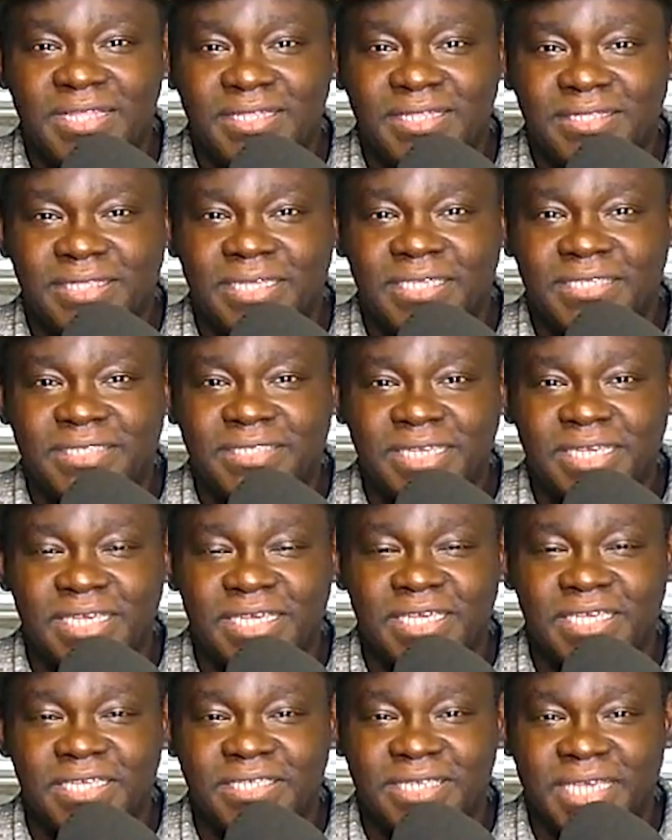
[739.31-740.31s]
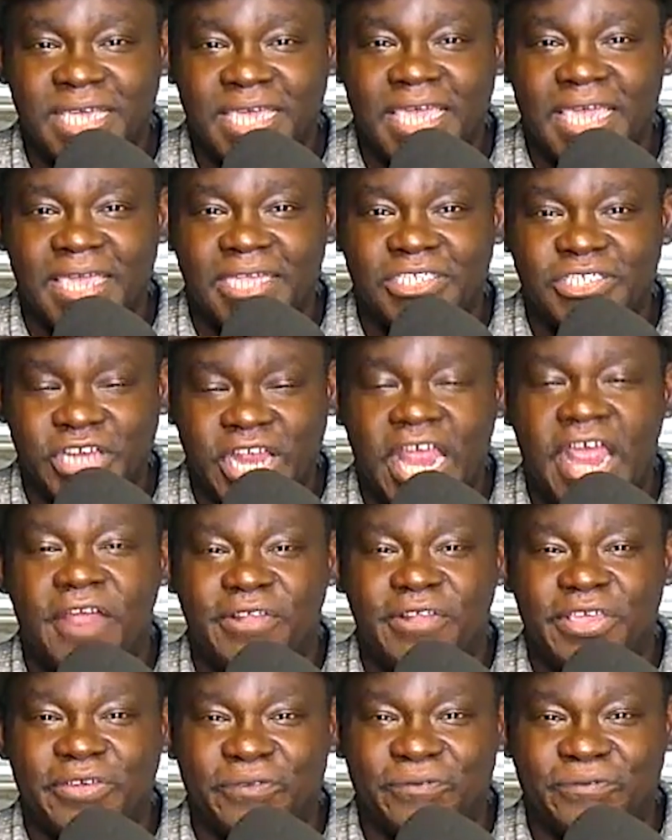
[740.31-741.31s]
this is a
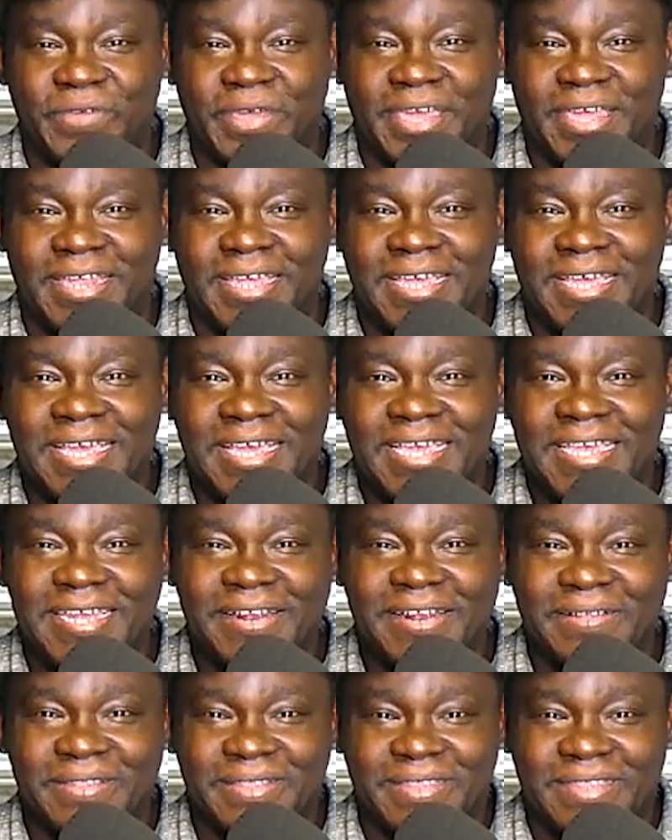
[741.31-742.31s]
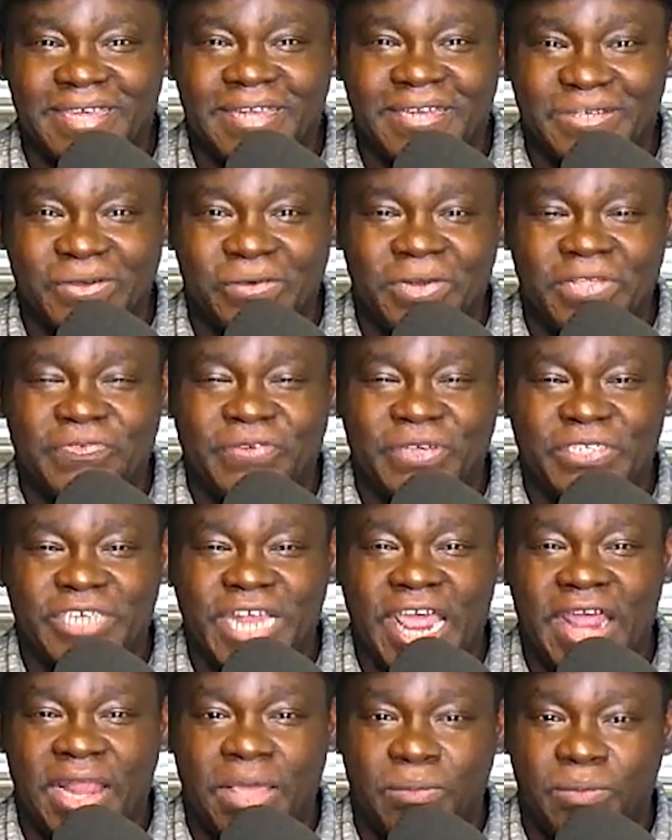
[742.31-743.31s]
charity event. They're doing this for
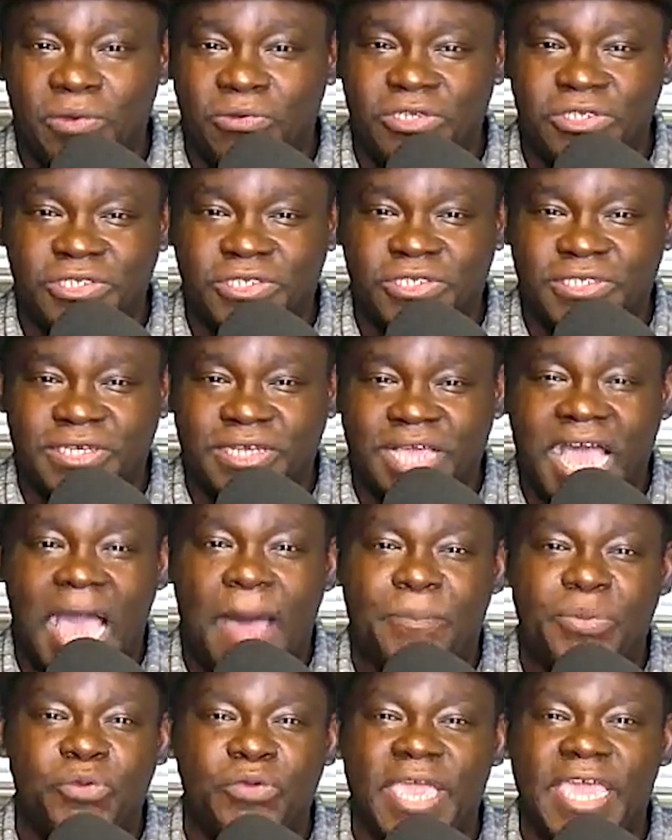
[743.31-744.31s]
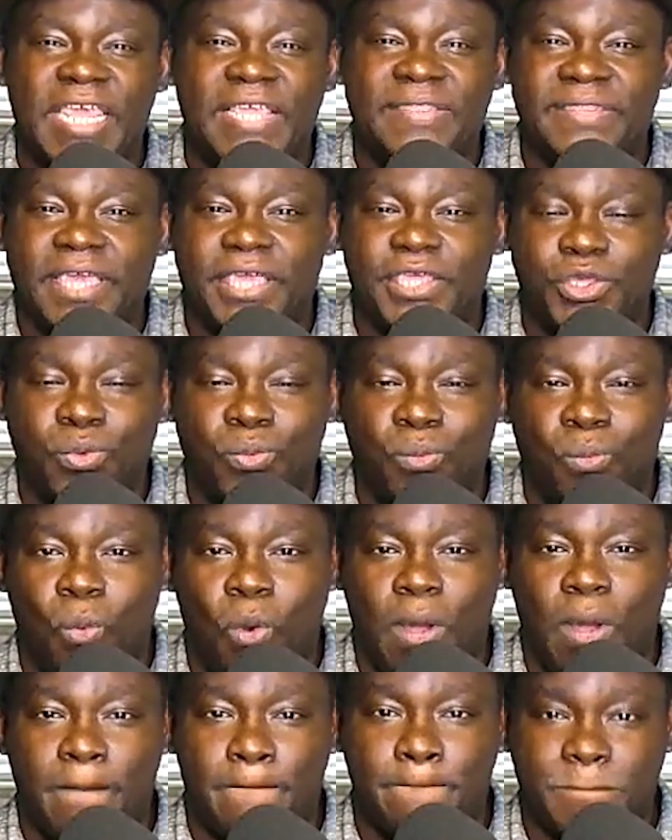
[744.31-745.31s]
charity. We'll just comp you anything you
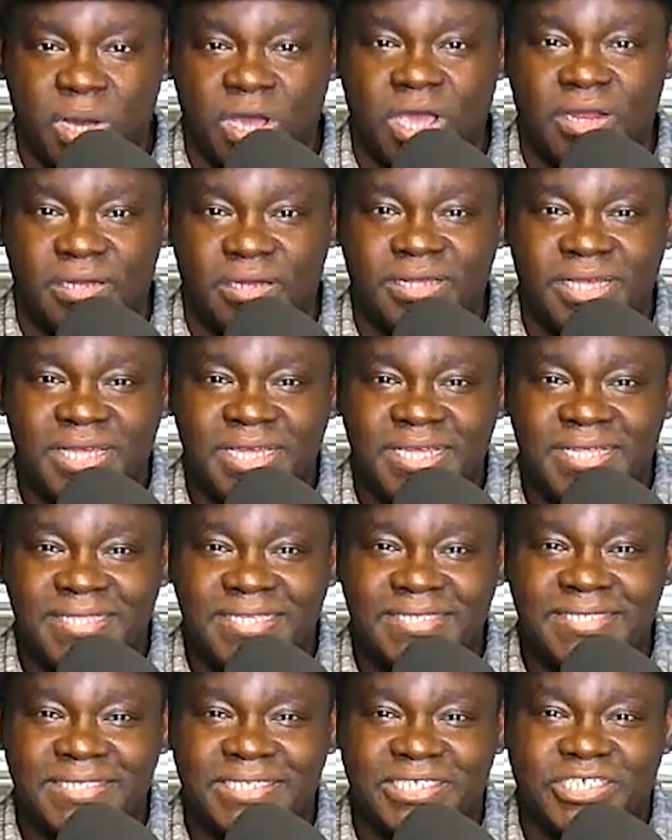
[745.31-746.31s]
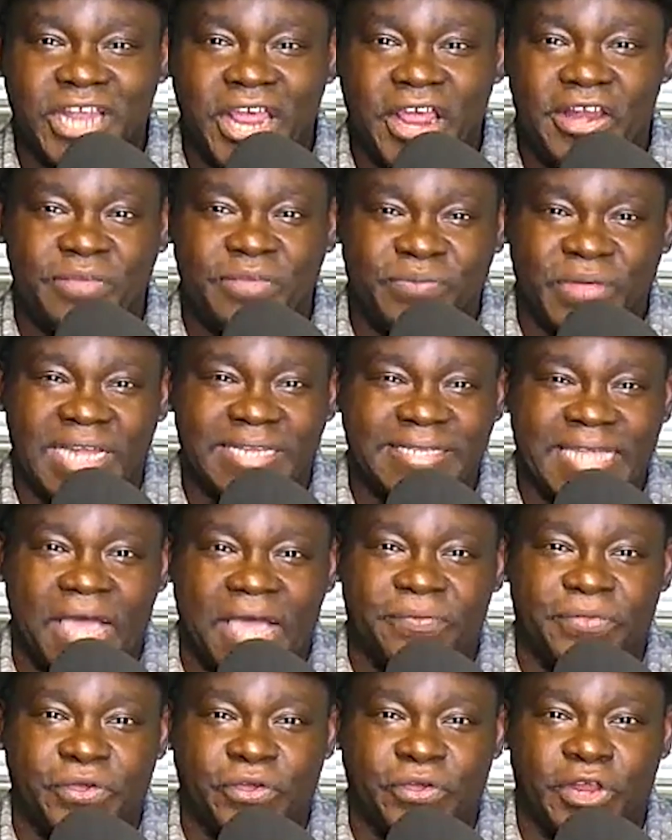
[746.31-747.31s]
want, but this is a charity event. I
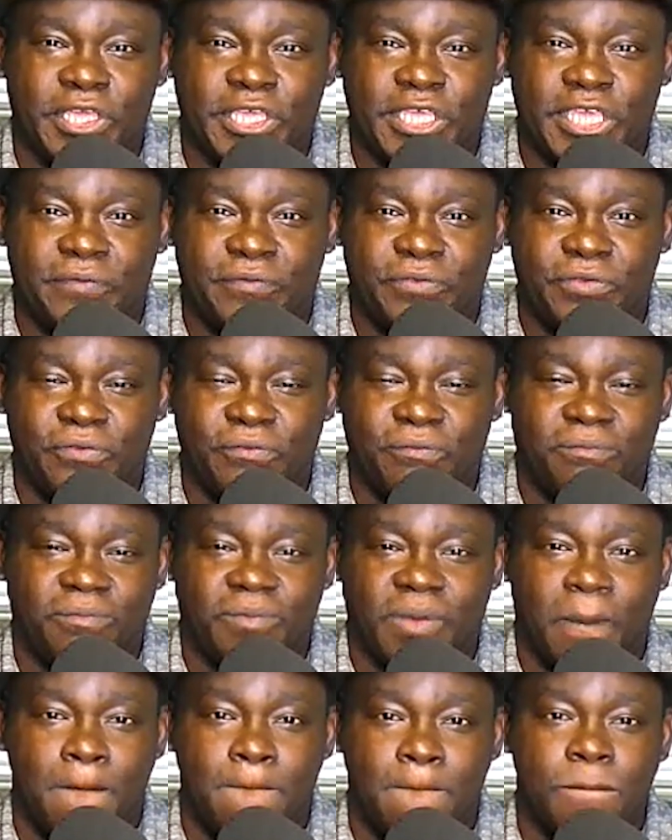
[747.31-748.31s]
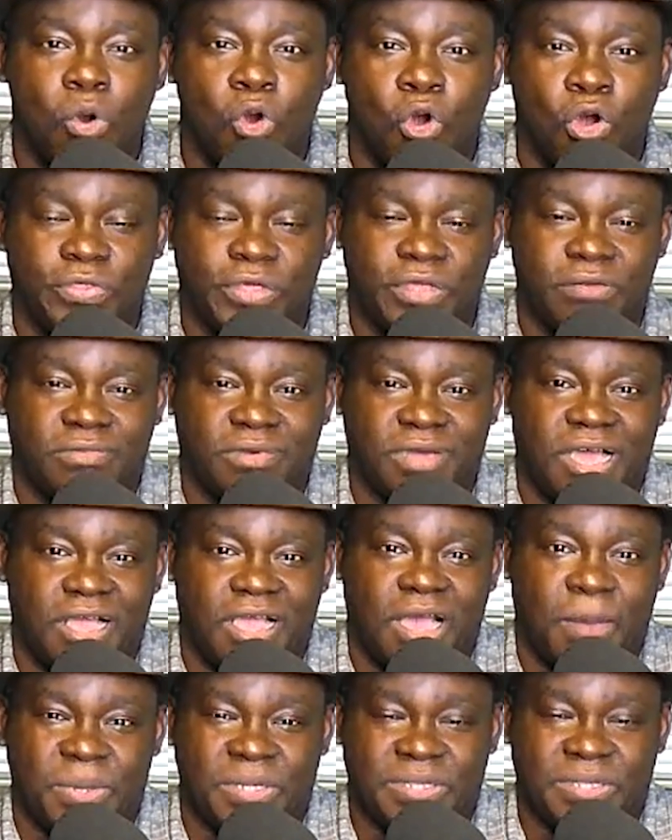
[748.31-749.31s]
doubt they're going to give you more than a
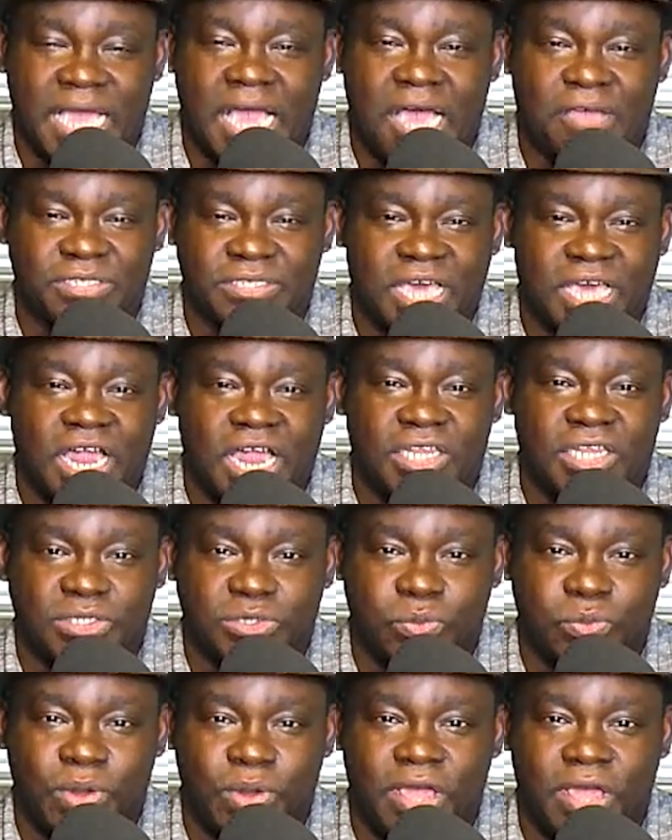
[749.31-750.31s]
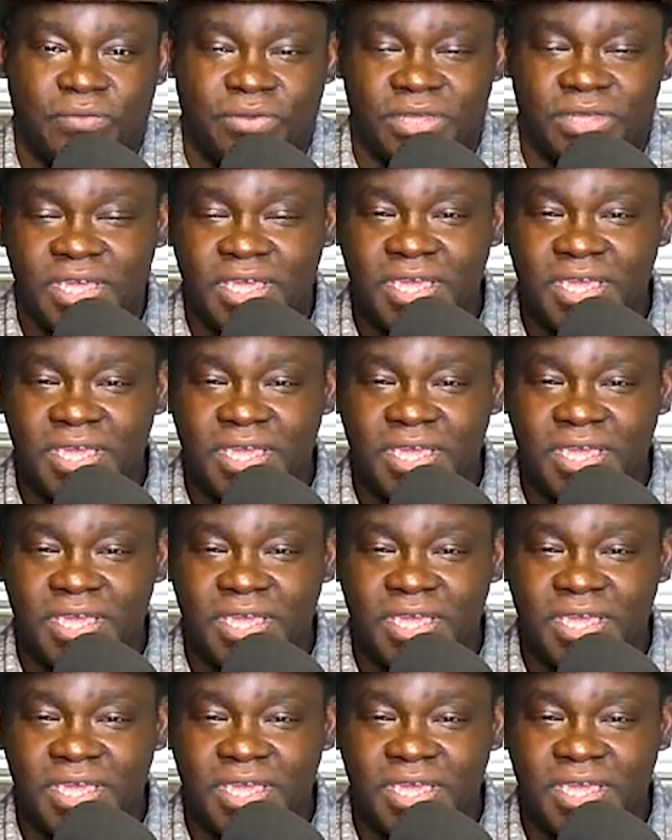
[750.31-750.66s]
couple of $1,000s or whatever.